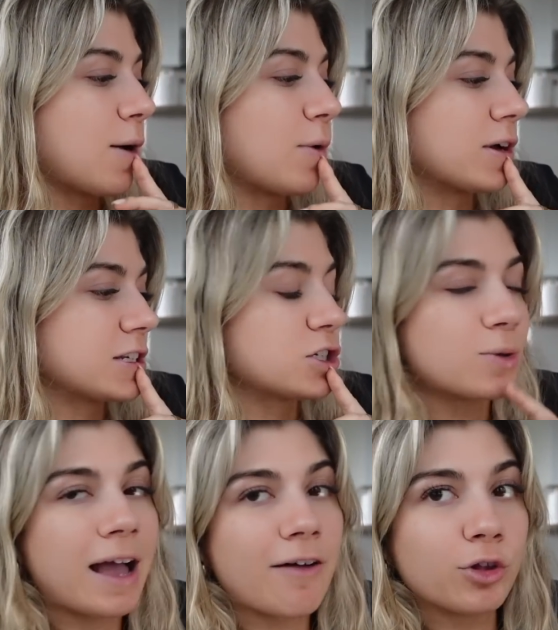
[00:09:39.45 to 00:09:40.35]
I want to
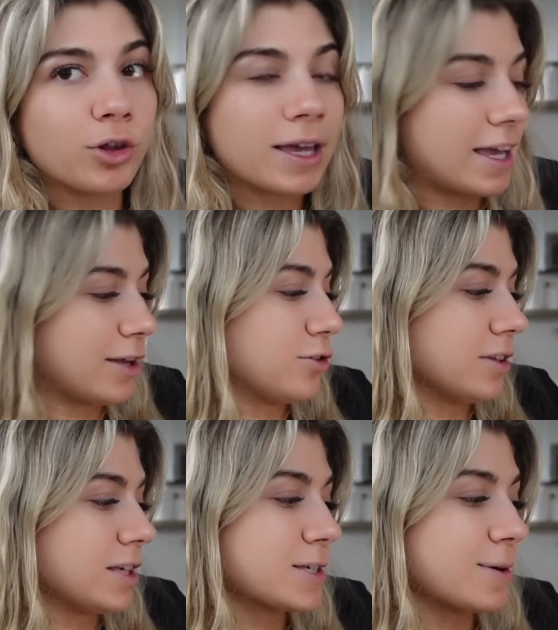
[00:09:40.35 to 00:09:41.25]
travel
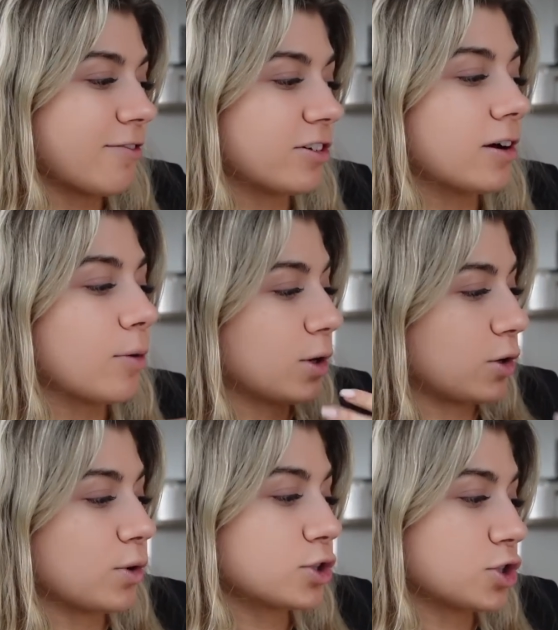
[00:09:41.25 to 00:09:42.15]
annually. So every year I want
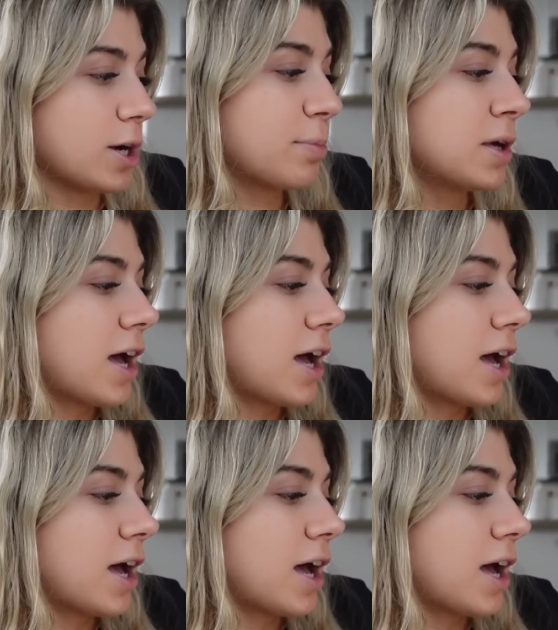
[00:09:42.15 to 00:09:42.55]
to go on a trip.